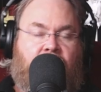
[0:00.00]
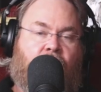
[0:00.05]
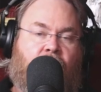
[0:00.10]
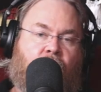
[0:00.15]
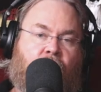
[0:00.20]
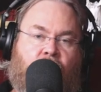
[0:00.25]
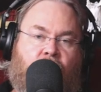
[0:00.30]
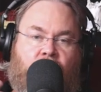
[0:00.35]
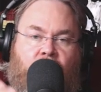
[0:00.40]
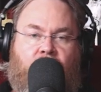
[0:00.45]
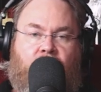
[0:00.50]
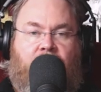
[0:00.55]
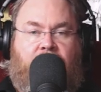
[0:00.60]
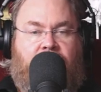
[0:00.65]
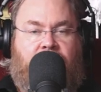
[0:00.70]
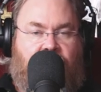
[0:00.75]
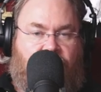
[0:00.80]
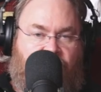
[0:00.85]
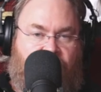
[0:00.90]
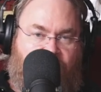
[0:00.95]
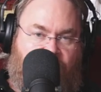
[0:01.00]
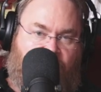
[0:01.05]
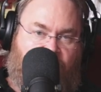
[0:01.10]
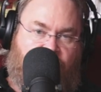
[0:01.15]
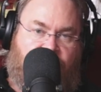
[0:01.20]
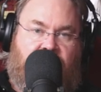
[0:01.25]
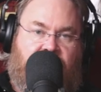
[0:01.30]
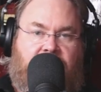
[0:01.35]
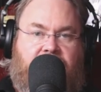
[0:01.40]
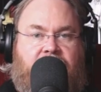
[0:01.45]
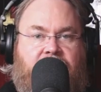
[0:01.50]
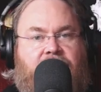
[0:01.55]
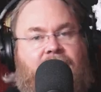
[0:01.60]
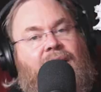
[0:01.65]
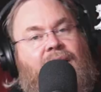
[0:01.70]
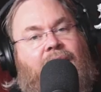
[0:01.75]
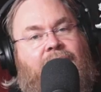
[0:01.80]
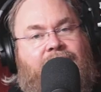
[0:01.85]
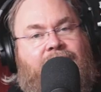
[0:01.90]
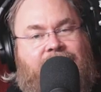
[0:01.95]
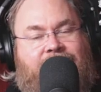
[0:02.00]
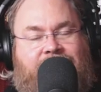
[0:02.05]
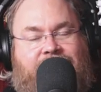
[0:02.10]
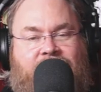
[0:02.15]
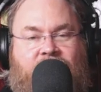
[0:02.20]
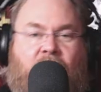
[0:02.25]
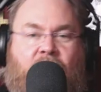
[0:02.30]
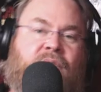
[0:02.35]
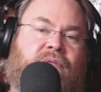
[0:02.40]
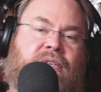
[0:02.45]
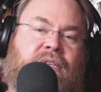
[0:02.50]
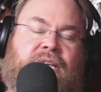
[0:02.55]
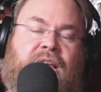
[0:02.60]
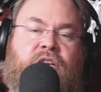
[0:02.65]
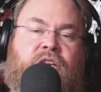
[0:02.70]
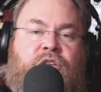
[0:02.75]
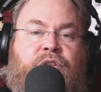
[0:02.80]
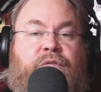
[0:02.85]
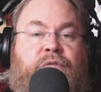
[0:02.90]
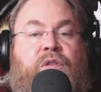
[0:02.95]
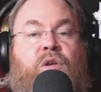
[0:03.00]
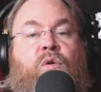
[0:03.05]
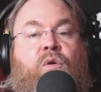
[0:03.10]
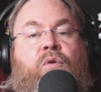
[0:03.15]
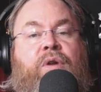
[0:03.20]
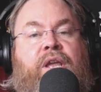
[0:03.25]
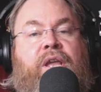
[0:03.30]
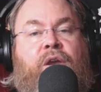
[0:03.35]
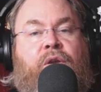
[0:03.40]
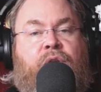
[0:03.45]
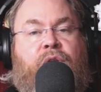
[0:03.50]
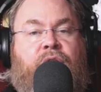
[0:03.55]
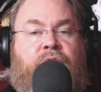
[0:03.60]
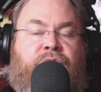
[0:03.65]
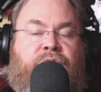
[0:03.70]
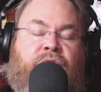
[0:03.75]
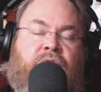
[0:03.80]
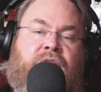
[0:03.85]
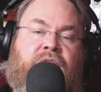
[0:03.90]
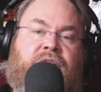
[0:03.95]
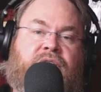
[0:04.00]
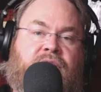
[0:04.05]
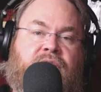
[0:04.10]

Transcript: All Northland Artists Conversation. For the audio, you can find us on